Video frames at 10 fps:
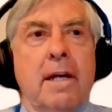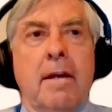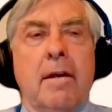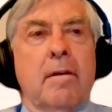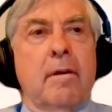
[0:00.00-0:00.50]

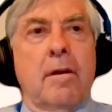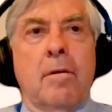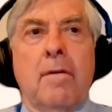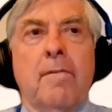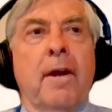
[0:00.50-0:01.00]
thing, you
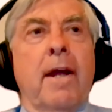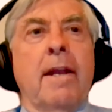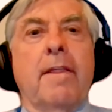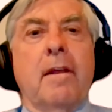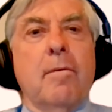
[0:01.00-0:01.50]
know, if
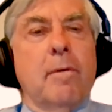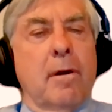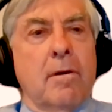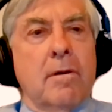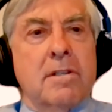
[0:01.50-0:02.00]
anything
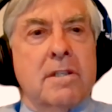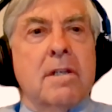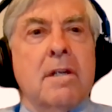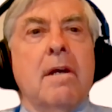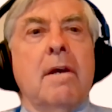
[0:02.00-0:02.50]

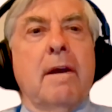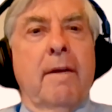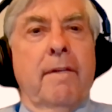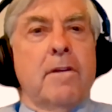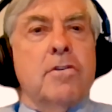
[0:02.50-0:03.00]
works
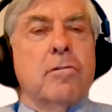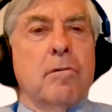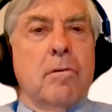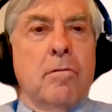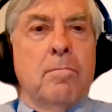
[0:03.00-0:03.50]
in this
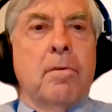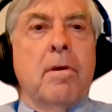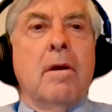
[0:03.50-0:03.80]
group,